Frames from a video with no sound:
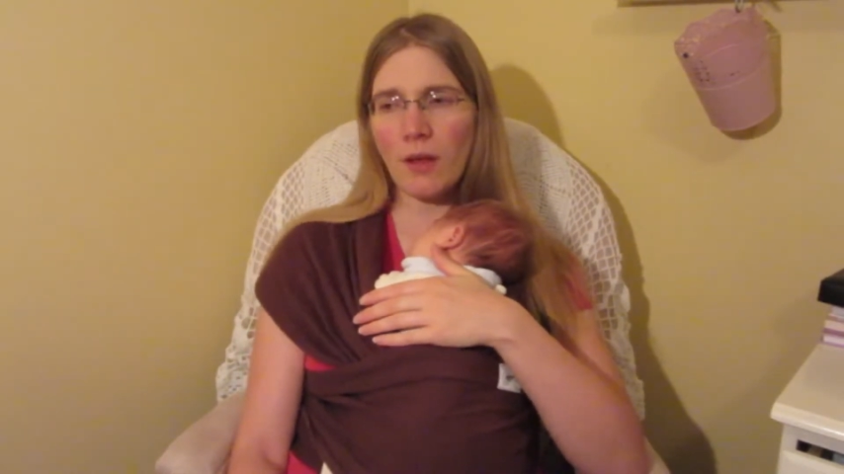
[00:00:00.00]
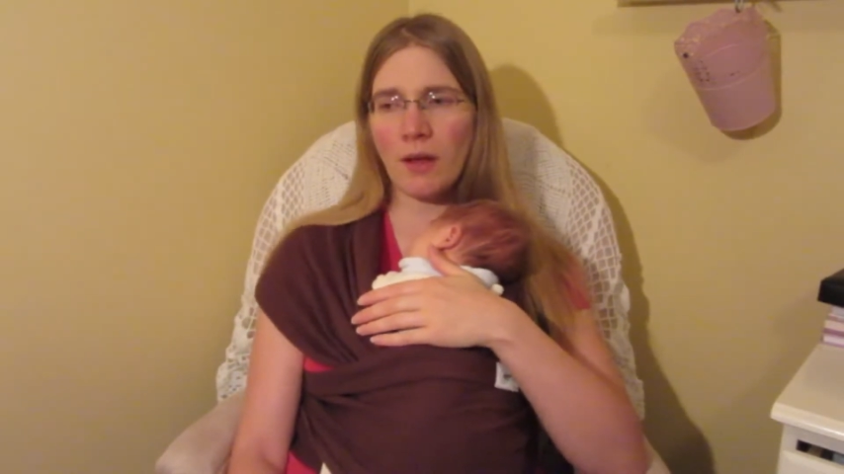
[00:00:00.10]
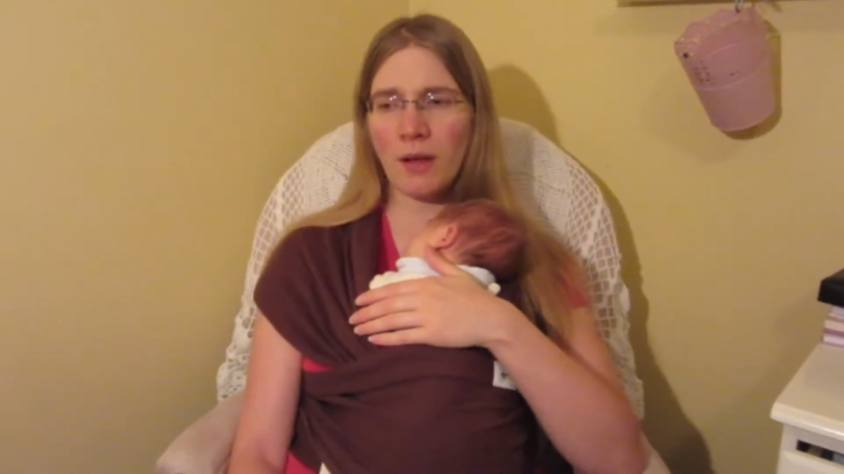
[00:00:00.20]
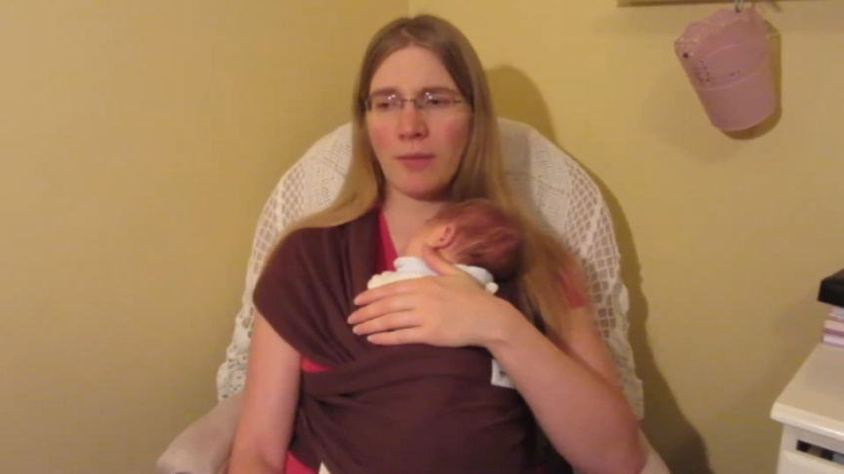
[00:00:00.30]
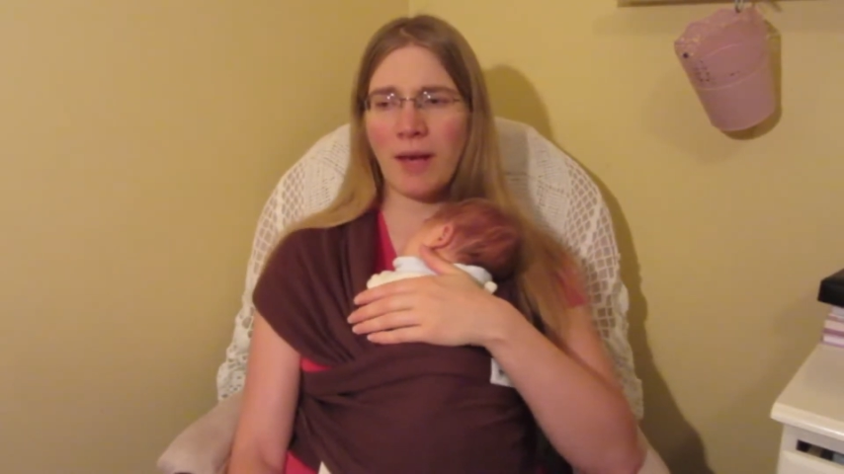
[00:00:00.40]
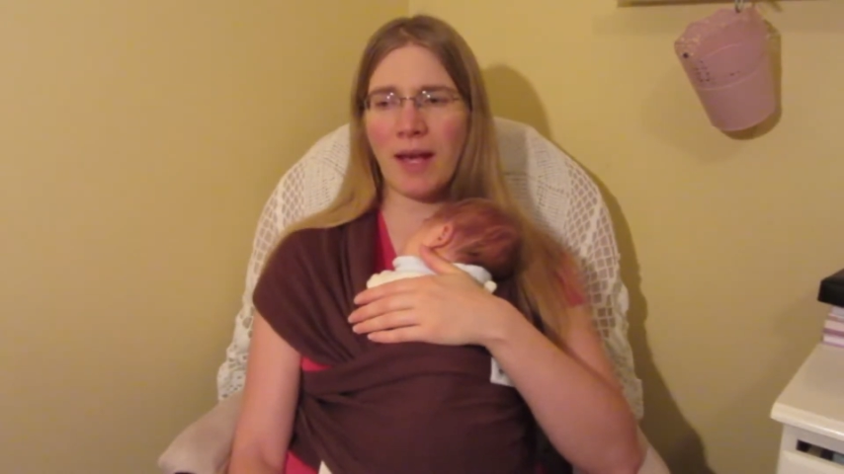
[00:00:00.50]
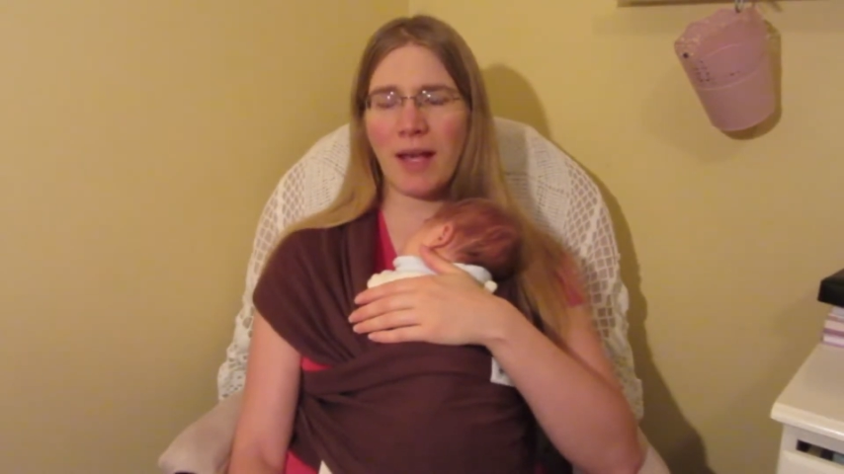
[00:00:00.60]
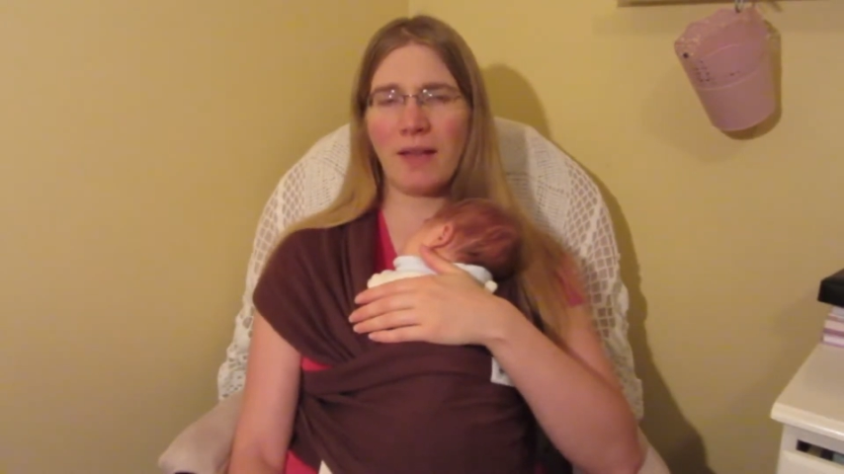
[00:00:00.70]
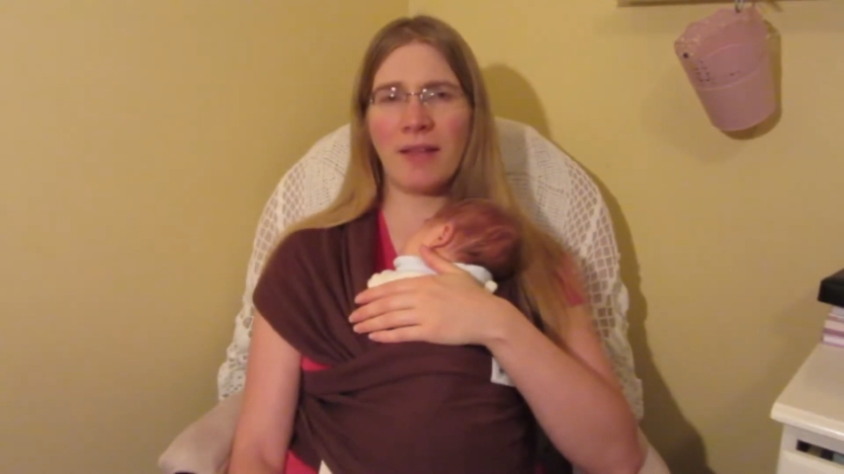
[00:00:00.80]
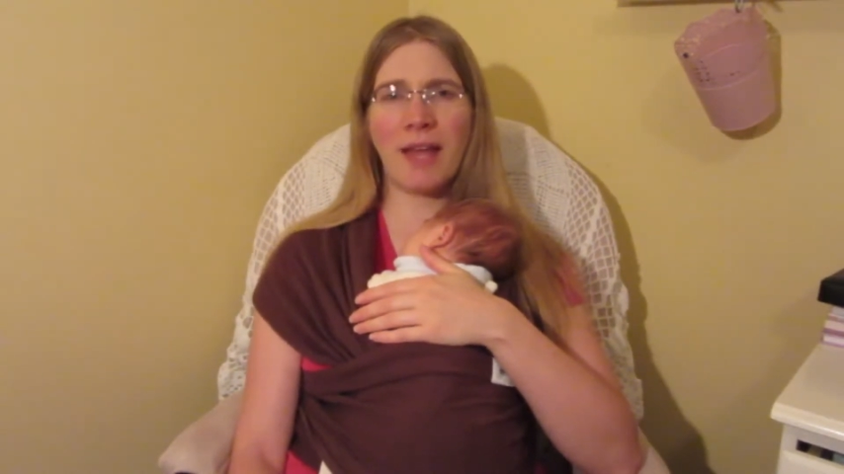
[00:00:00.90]

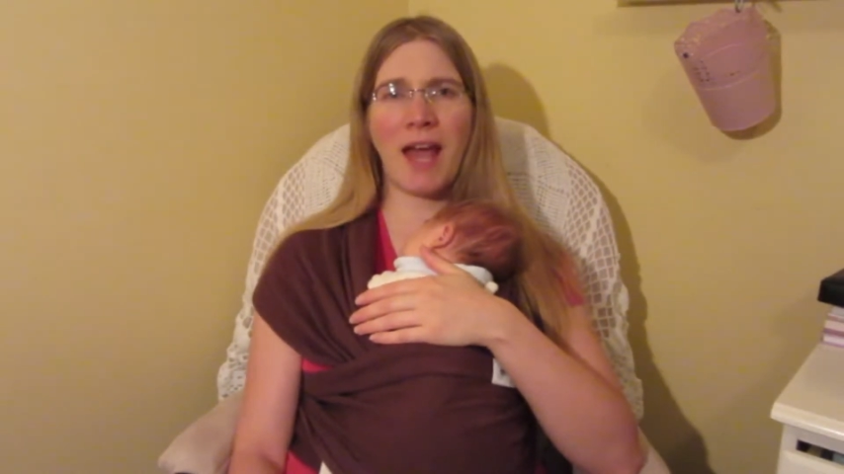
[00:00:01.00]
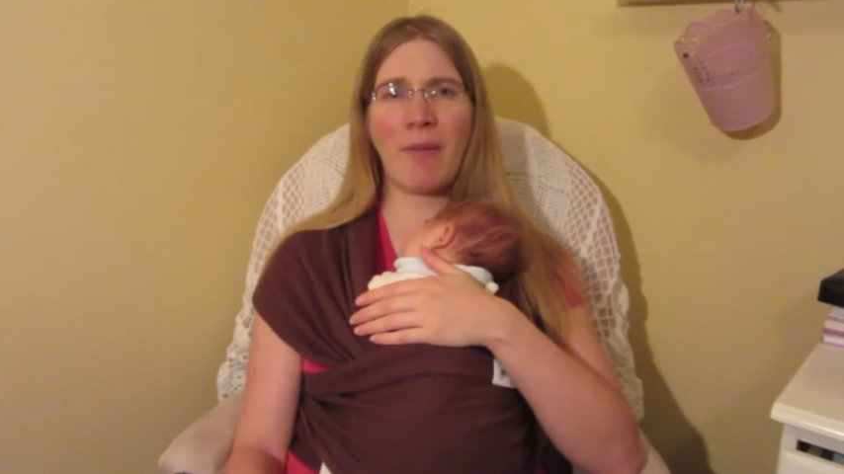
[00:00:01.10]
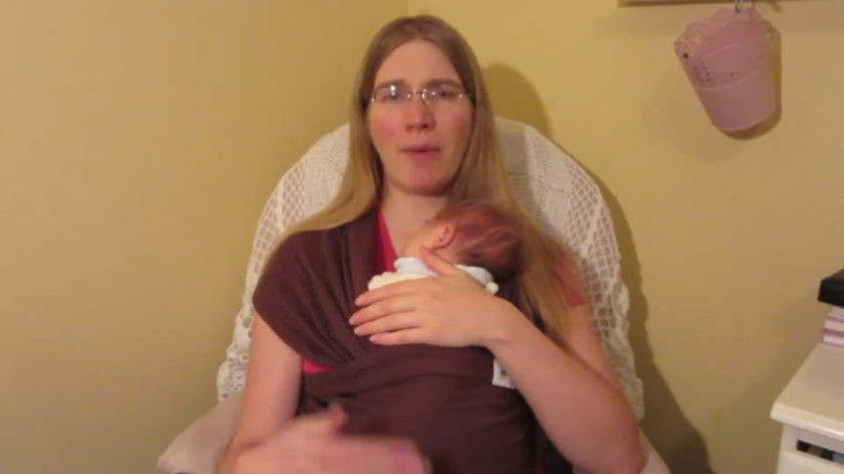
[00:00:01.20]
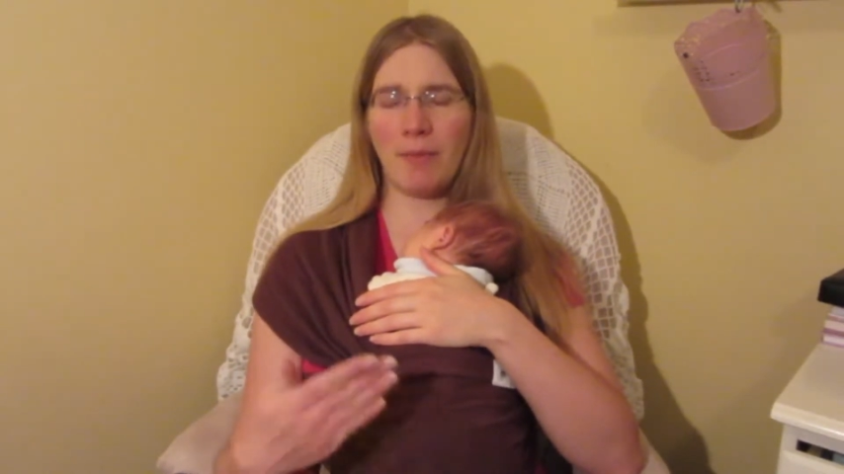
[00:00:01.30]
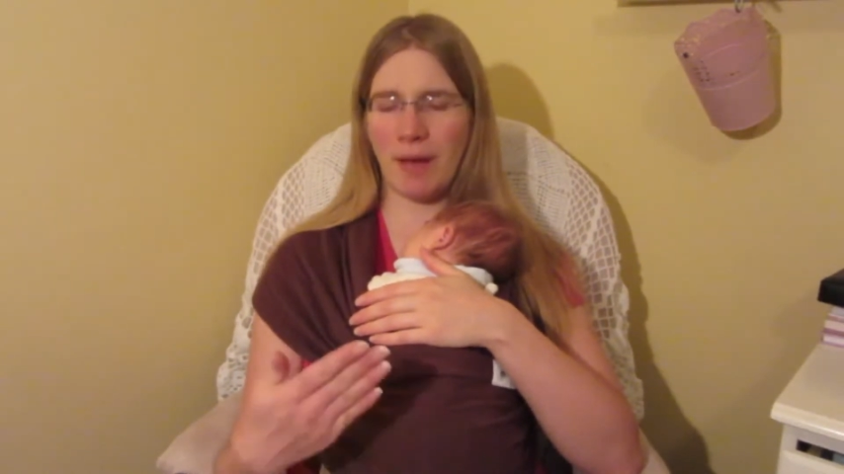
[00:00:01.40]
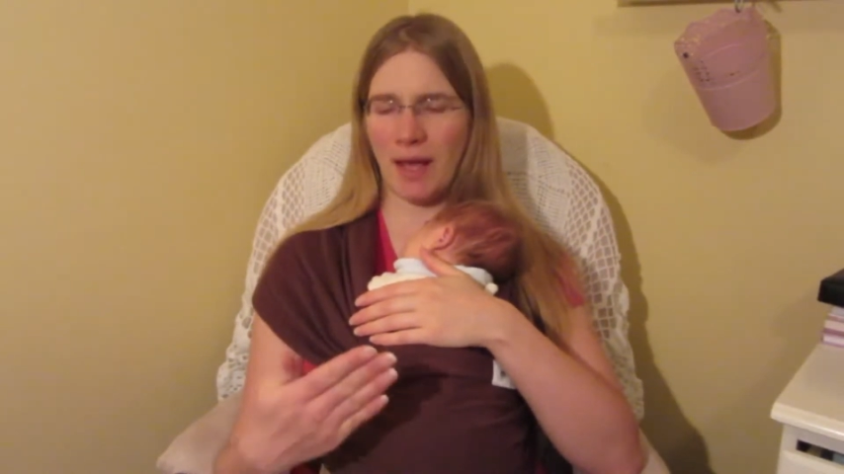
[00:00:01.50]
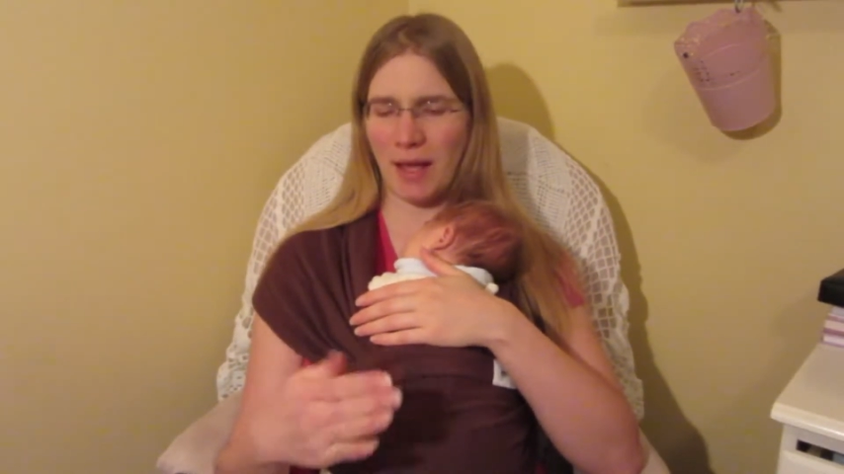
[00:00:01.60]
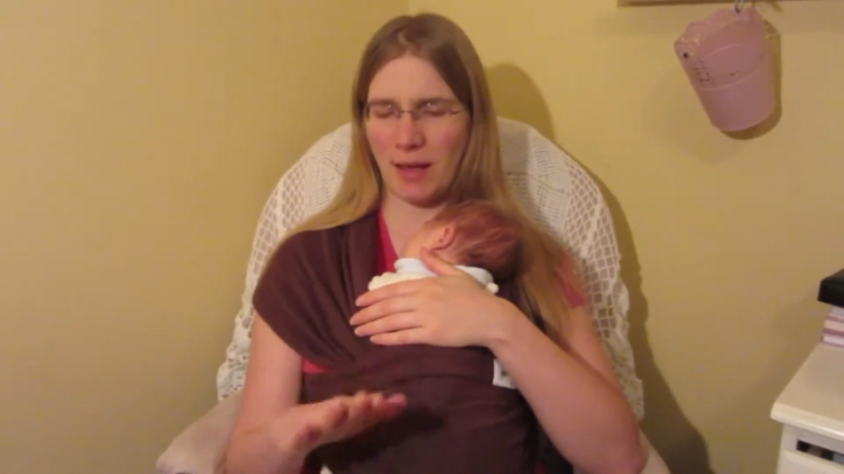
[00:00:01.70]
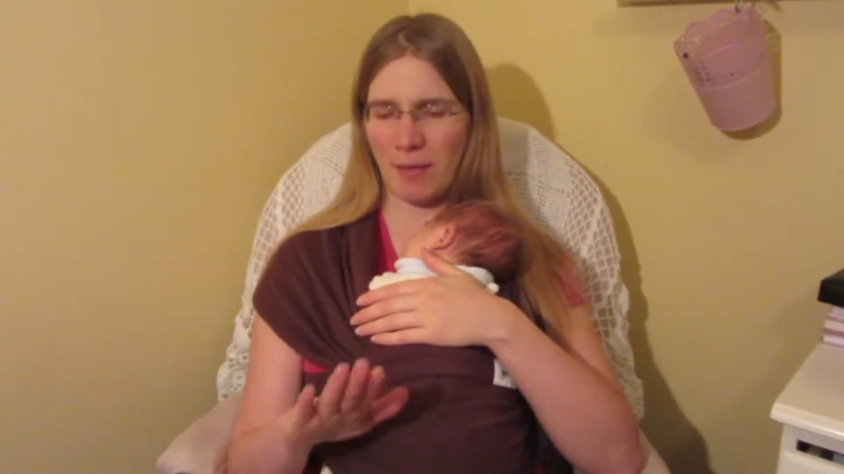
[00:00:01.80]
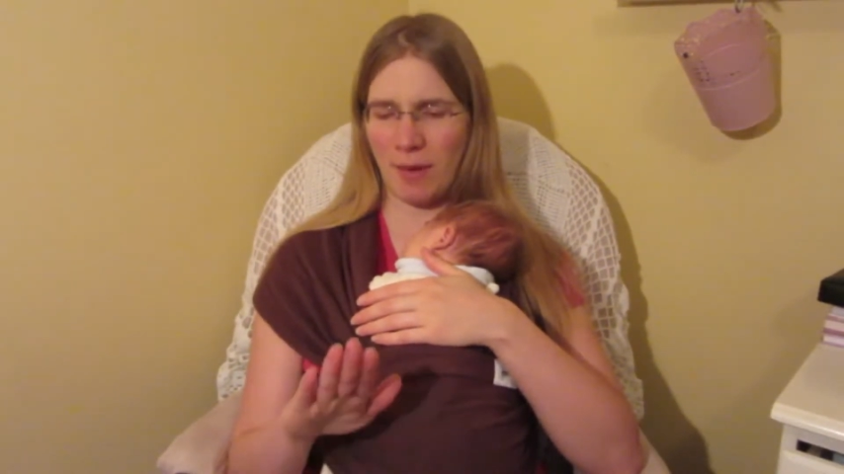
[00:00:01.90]
The gap in
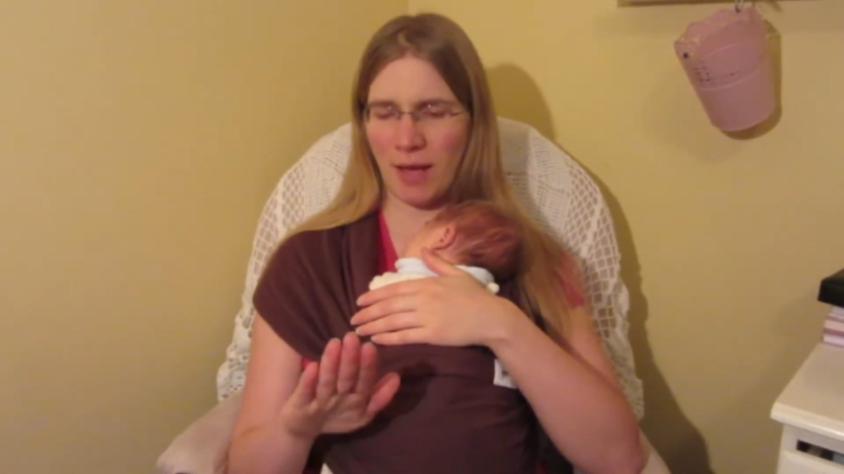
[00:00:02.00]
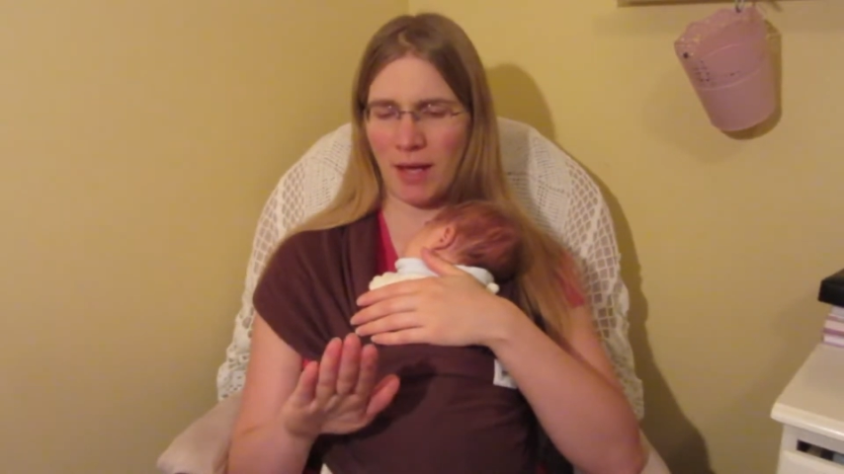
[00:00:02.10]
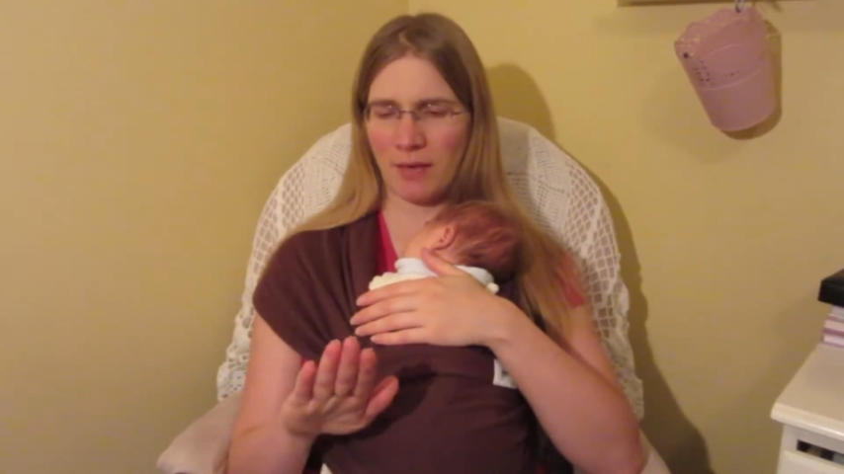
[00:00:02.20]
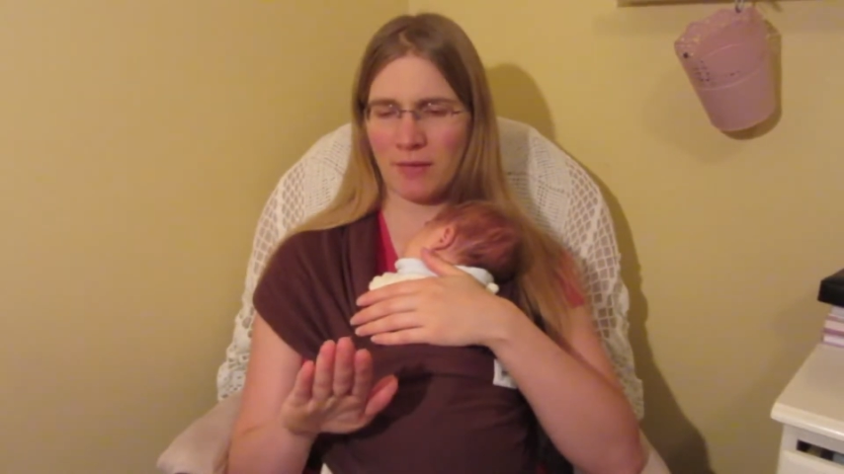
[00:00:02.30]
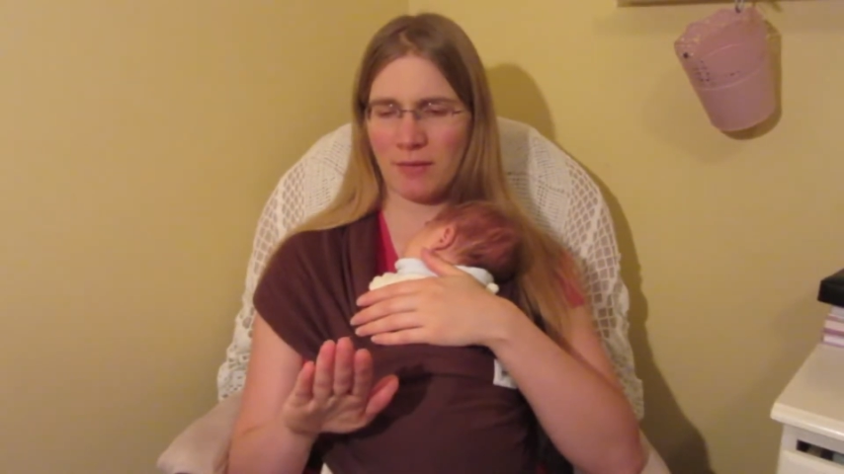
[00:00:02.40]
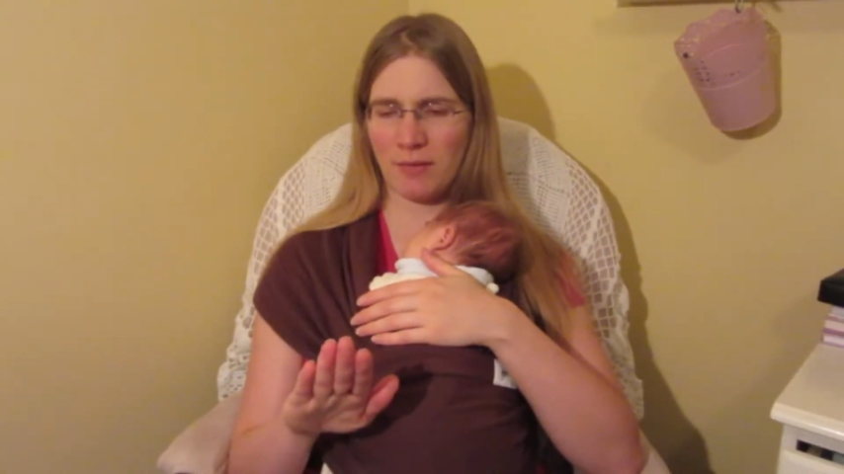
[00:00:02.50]
my